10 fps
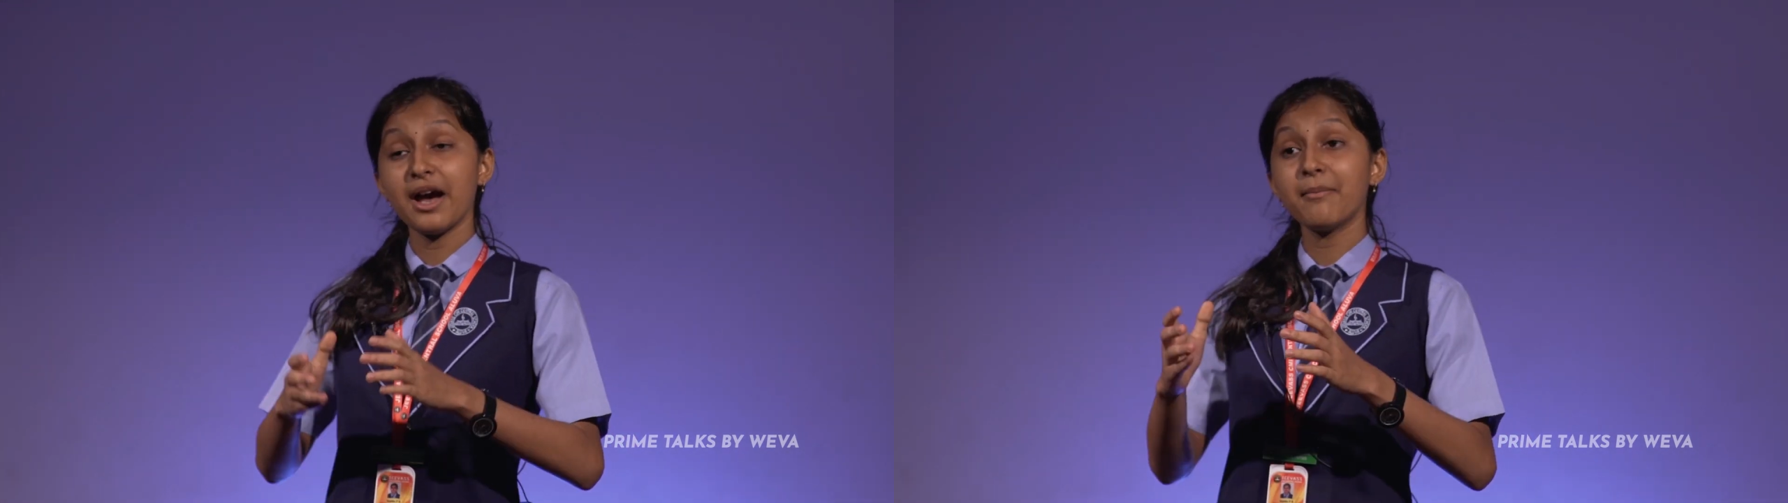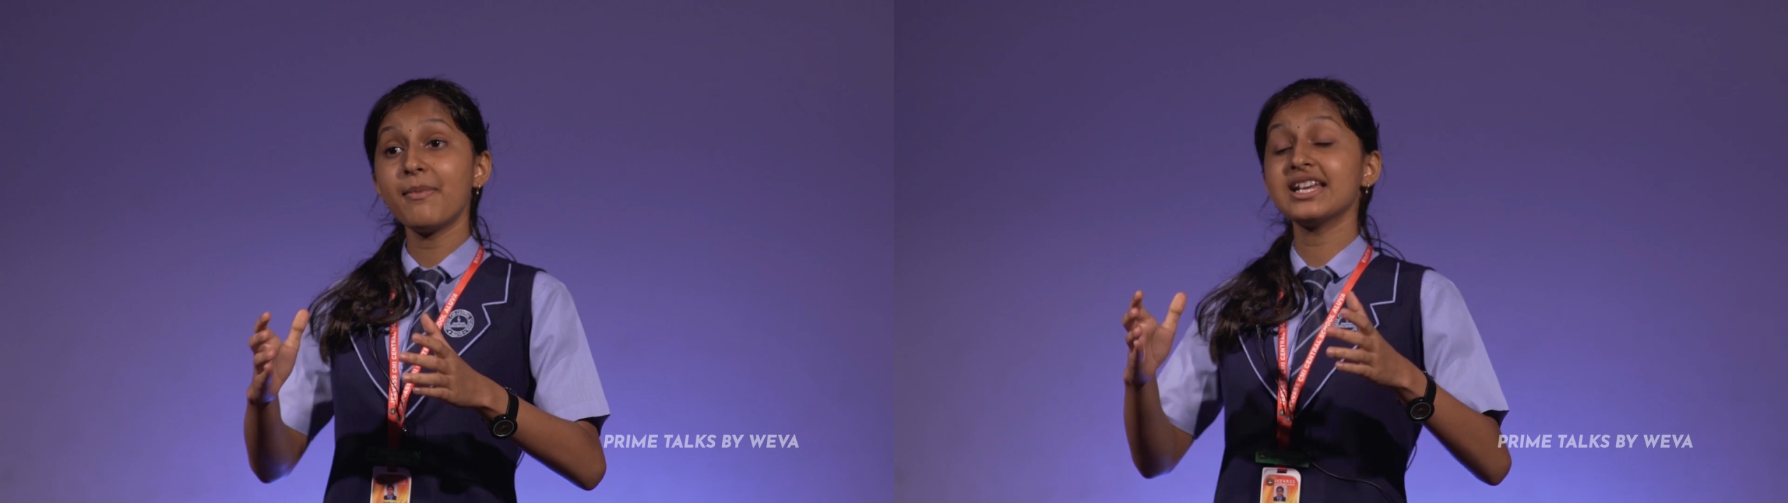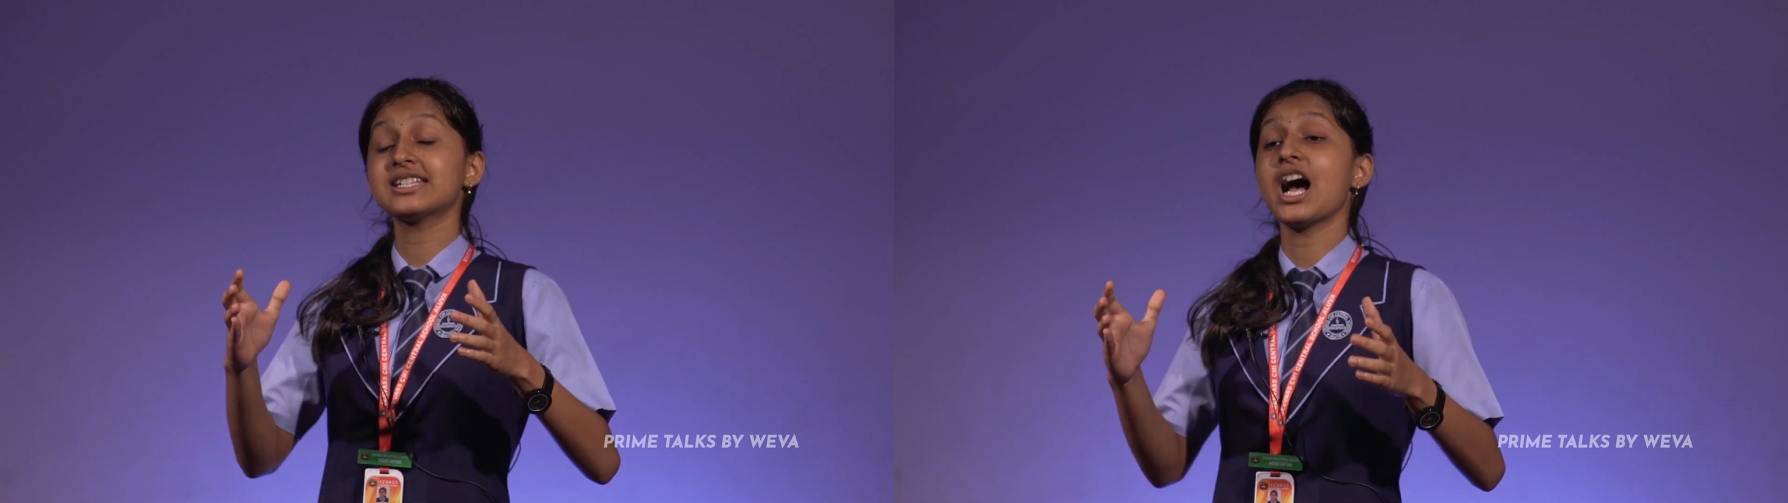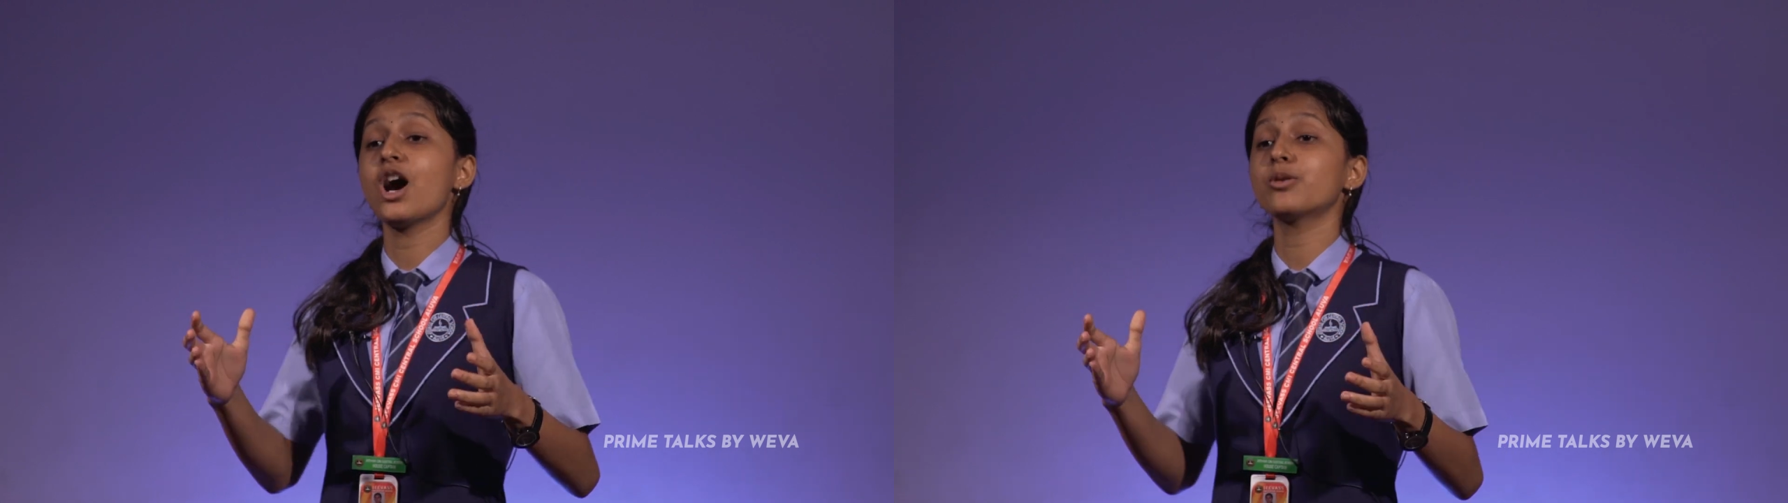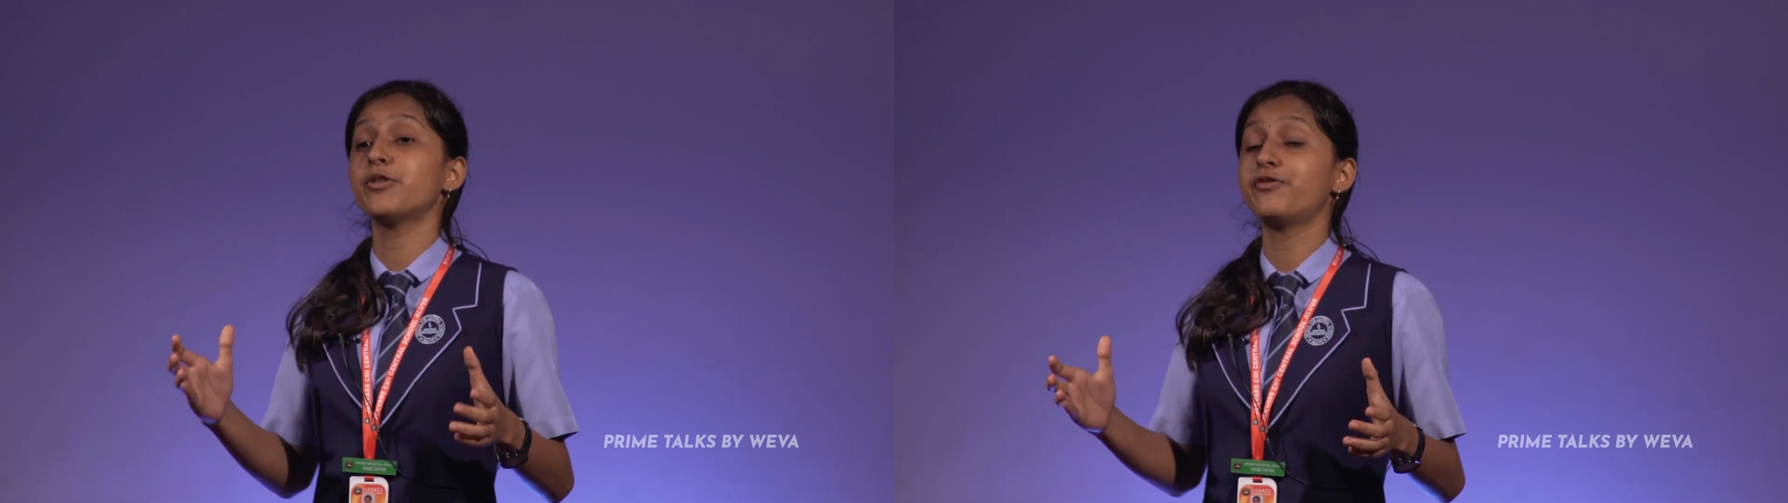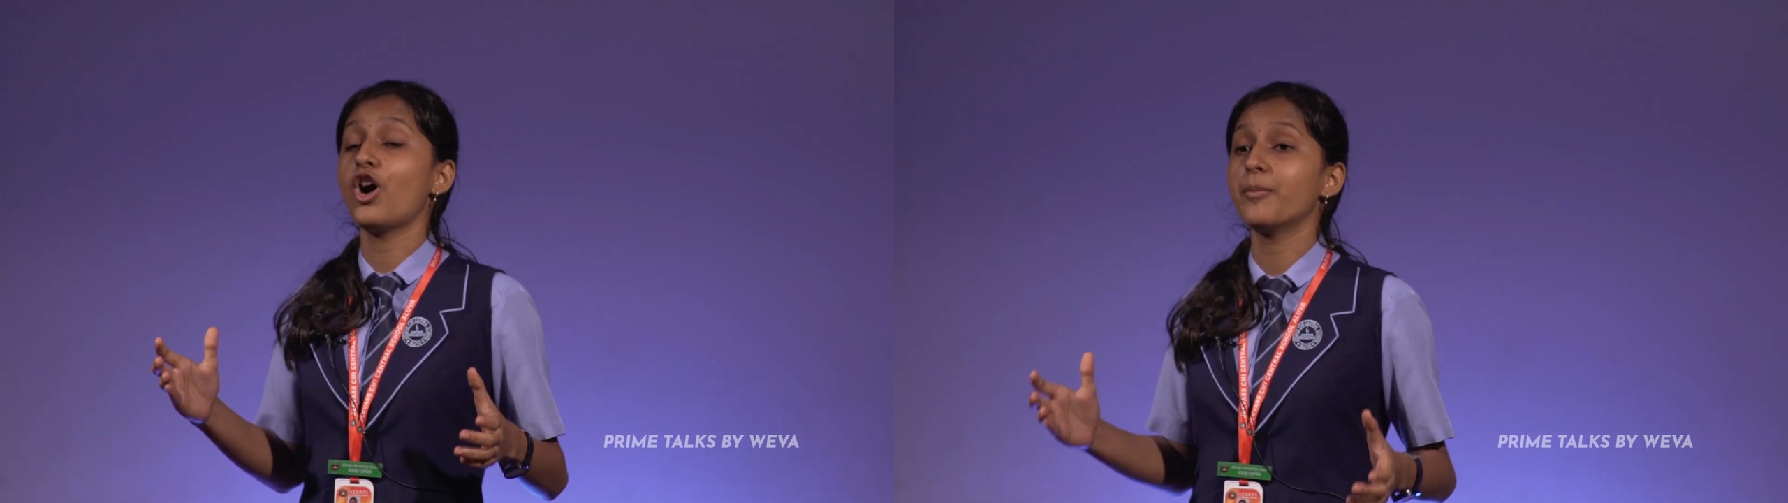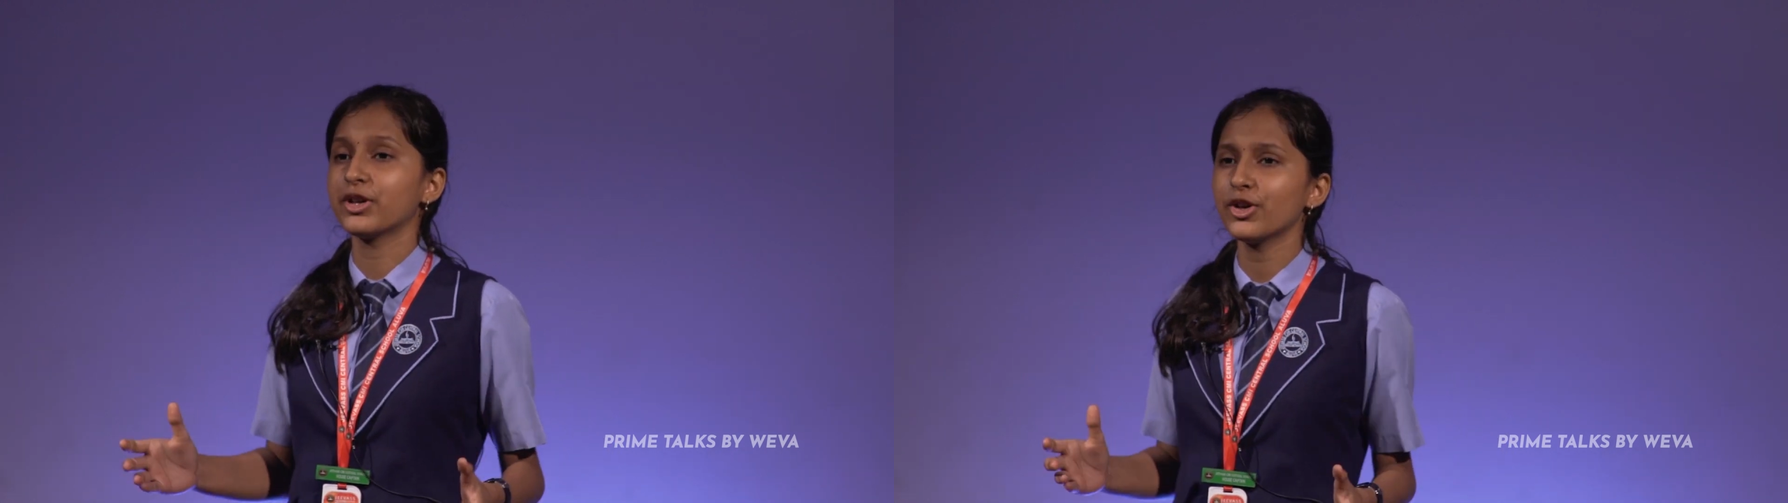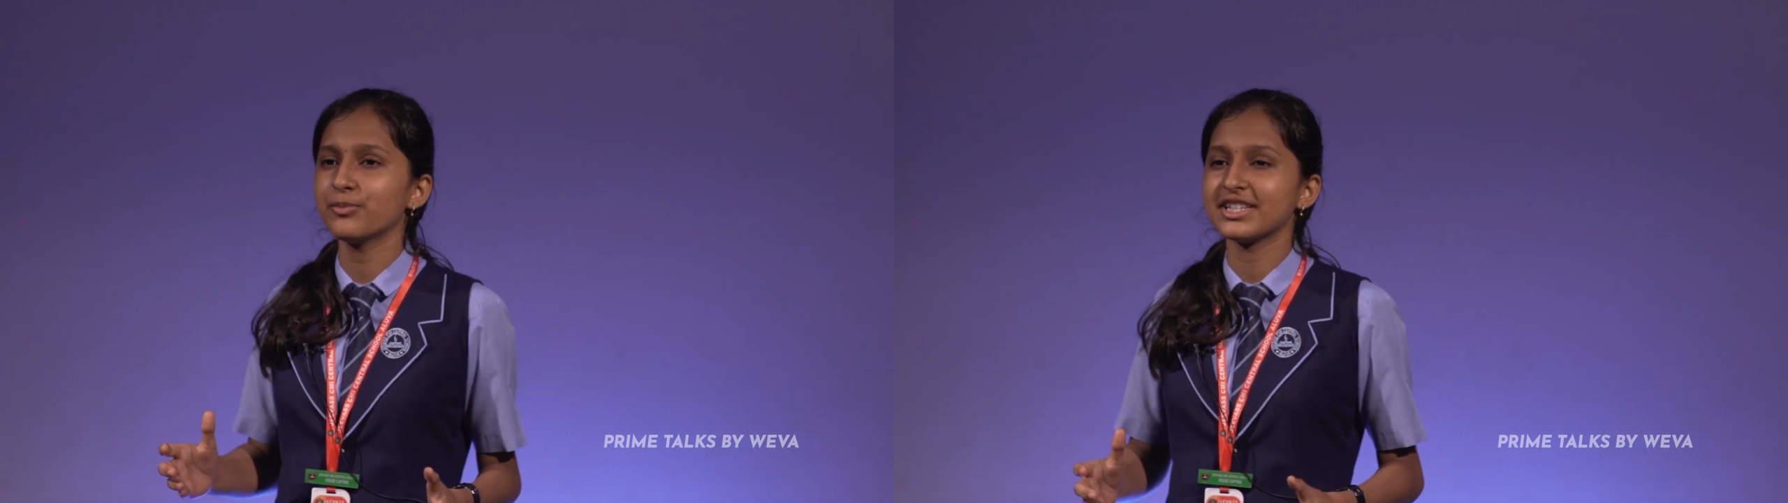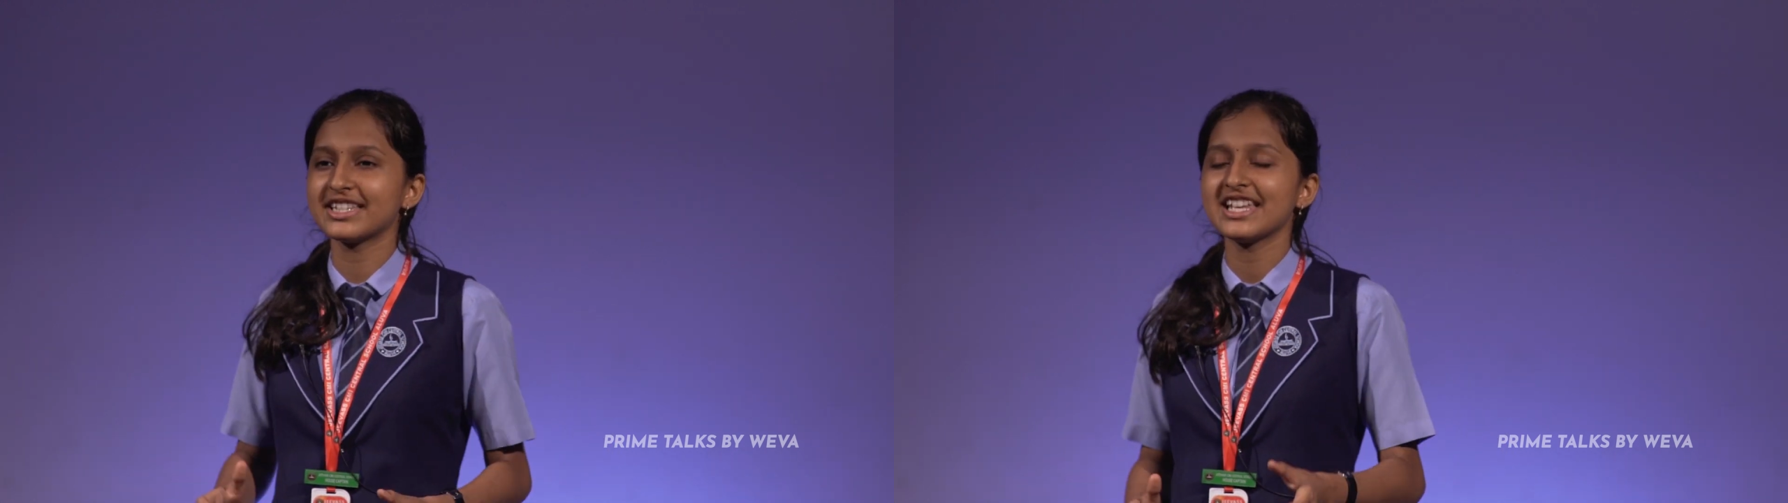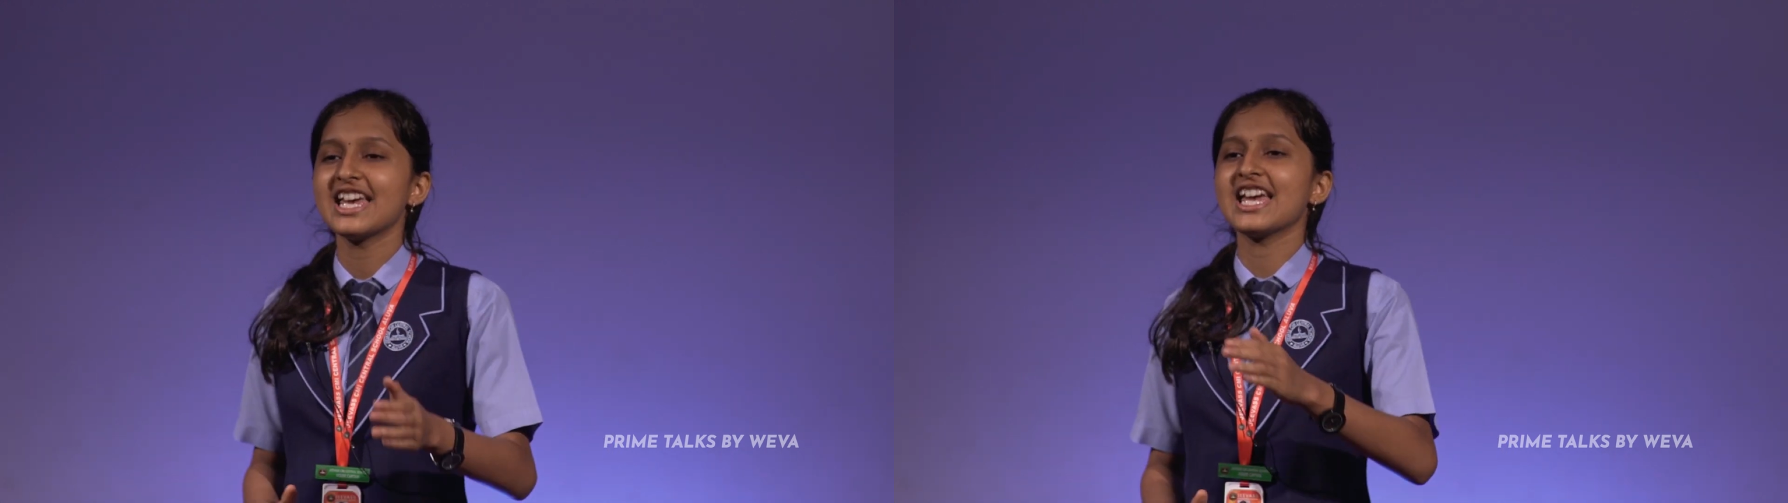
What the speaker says: might outperform humans